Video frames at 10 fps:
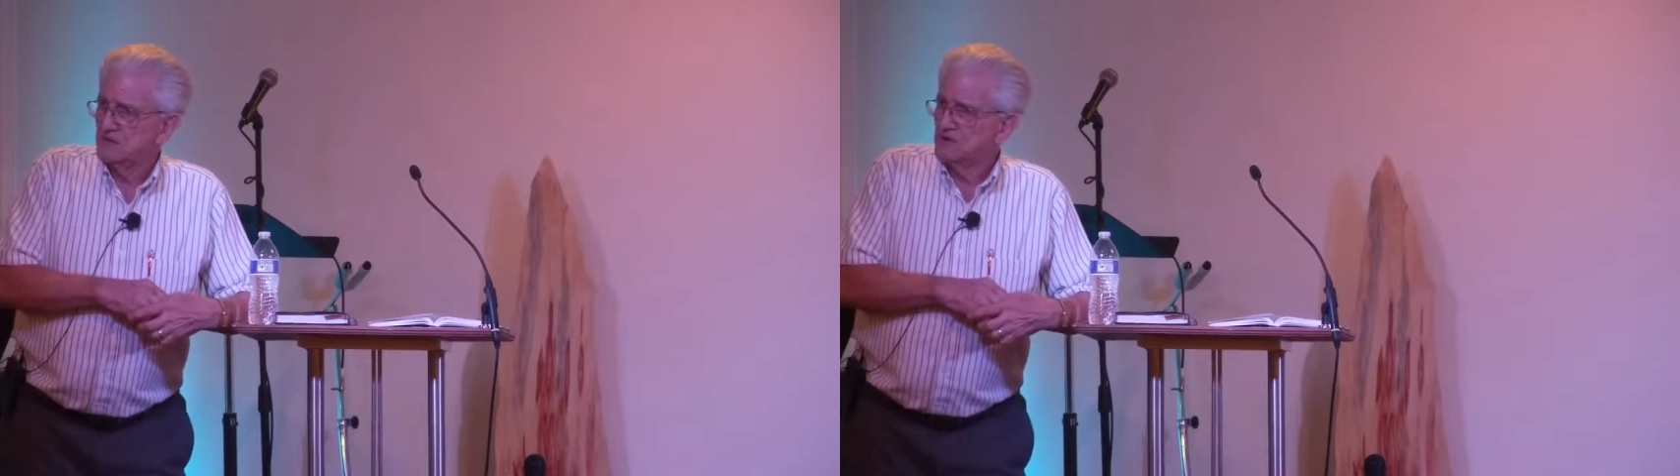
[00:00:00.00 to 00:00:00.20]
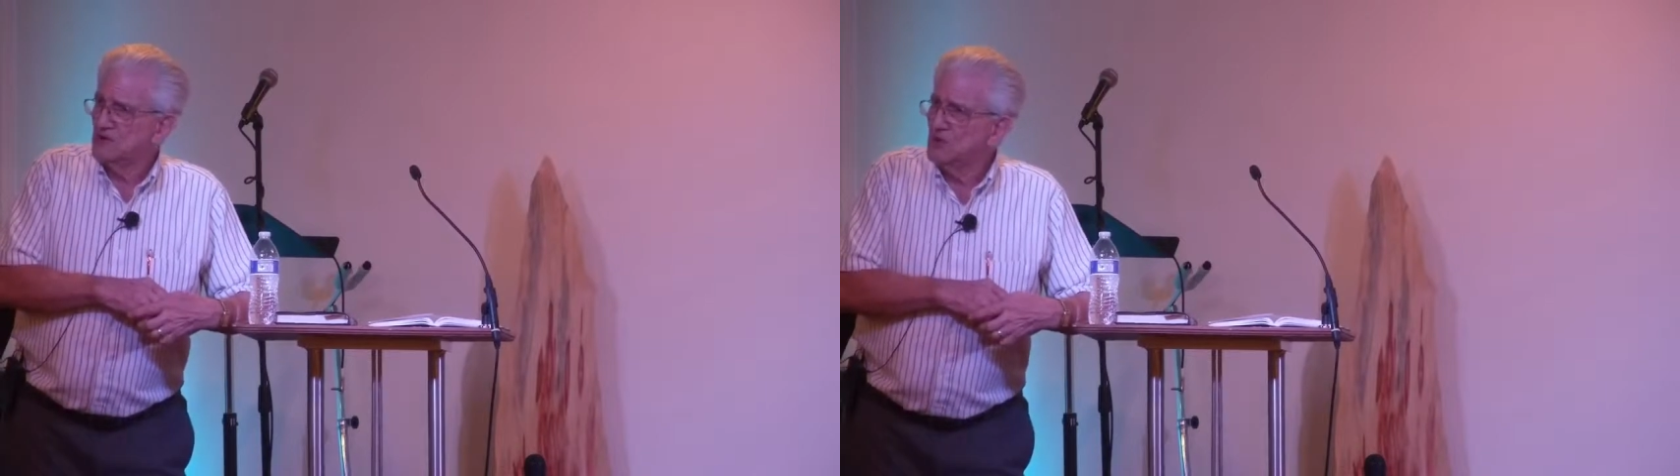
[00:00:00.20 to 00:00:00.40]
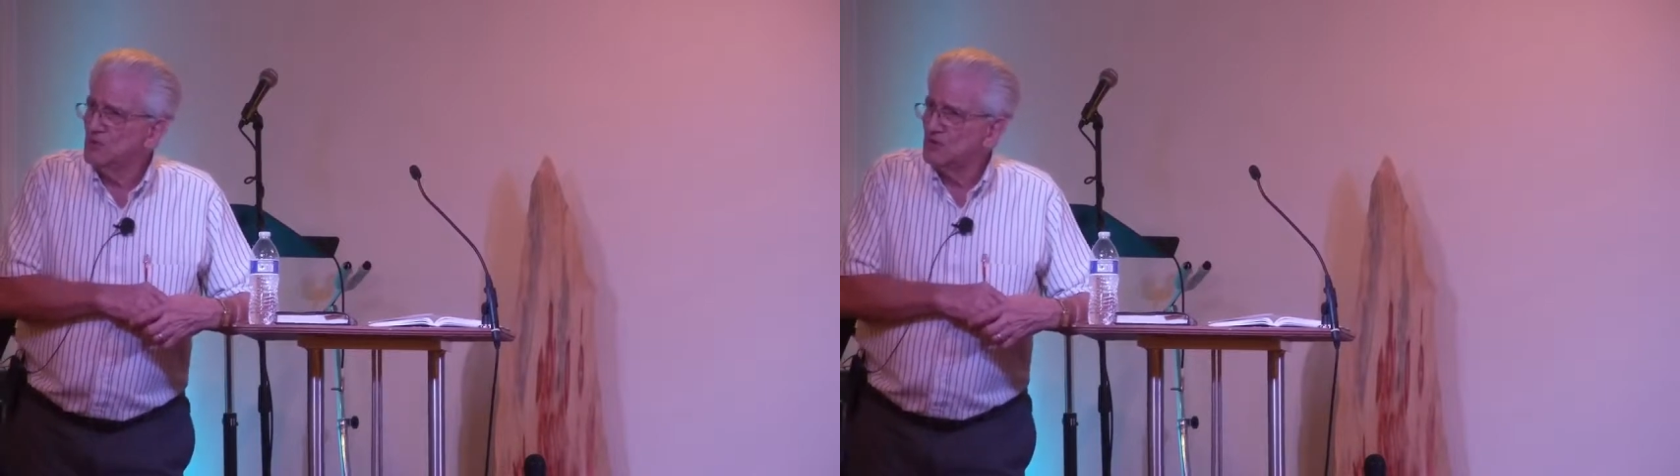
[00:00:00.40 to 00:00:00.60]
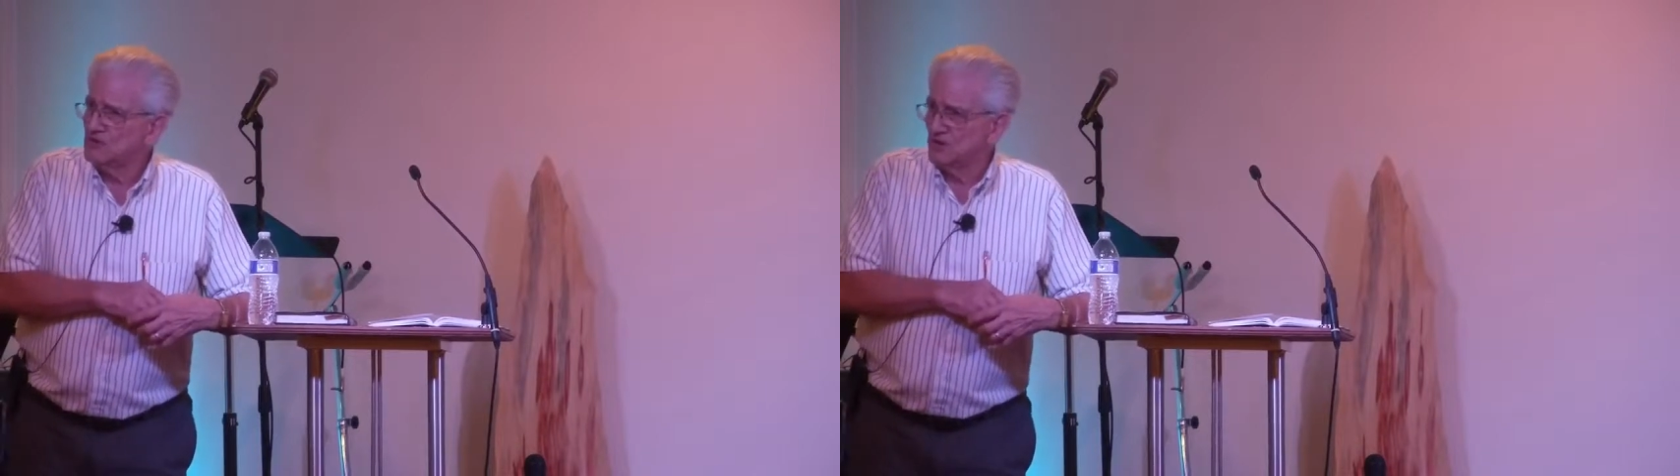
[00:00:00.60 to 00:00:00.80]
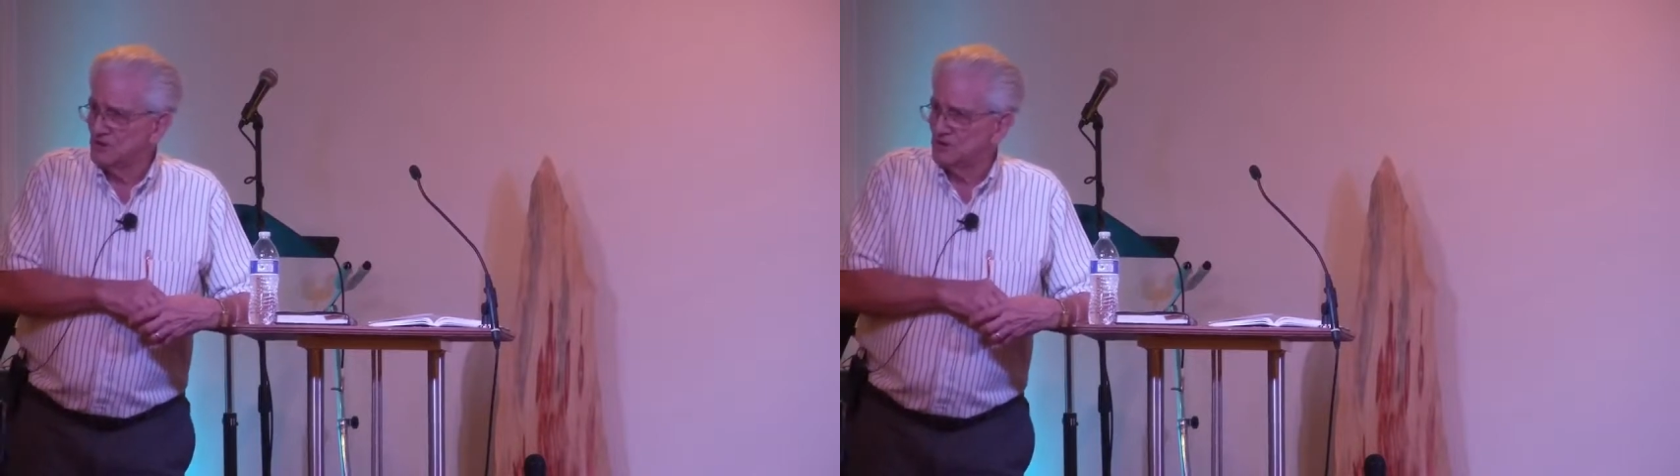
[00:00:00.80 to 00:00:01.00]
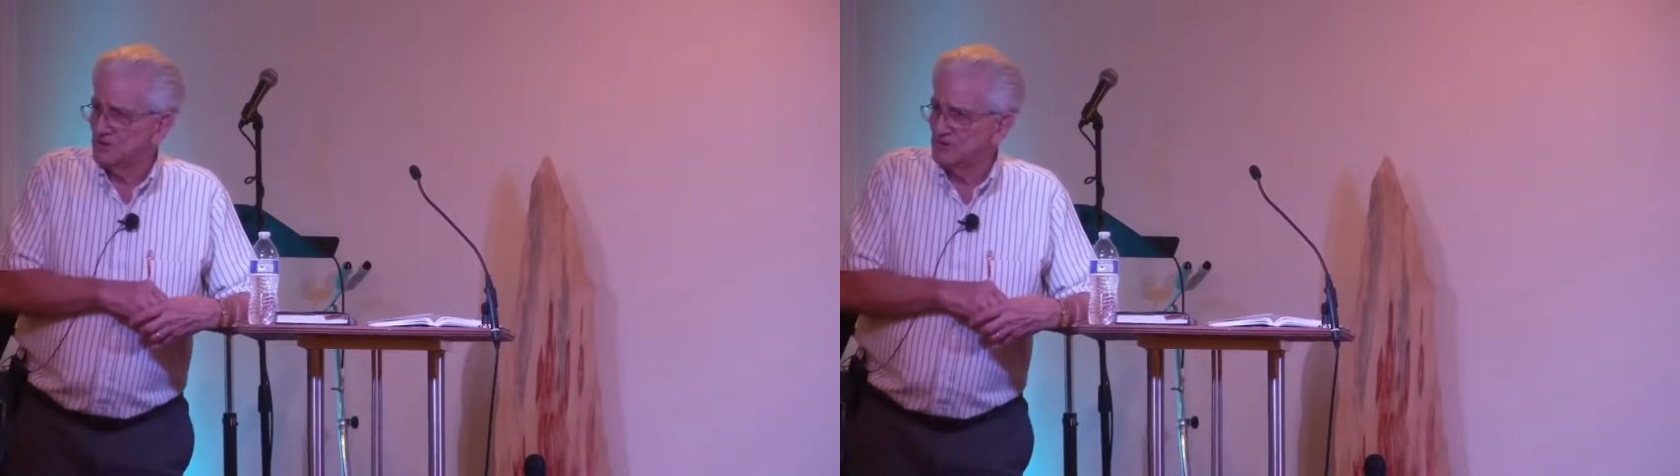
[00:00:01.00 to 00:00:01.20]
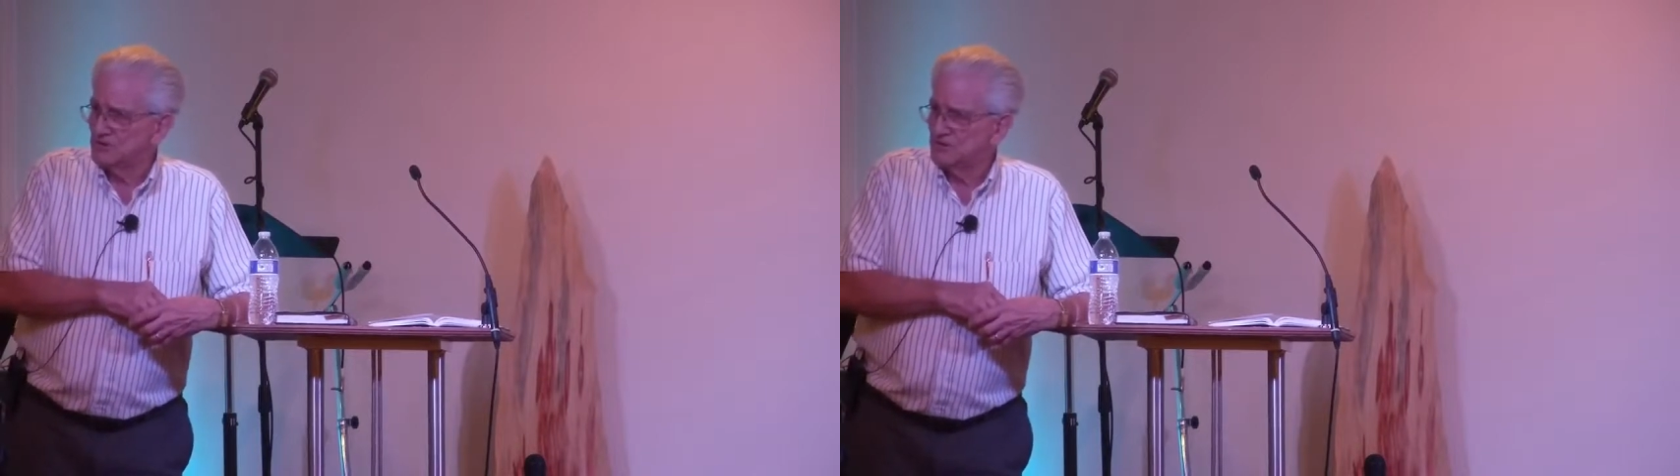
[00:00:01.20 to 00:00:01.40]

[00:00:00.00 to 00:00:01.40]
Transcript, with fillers: where no one goes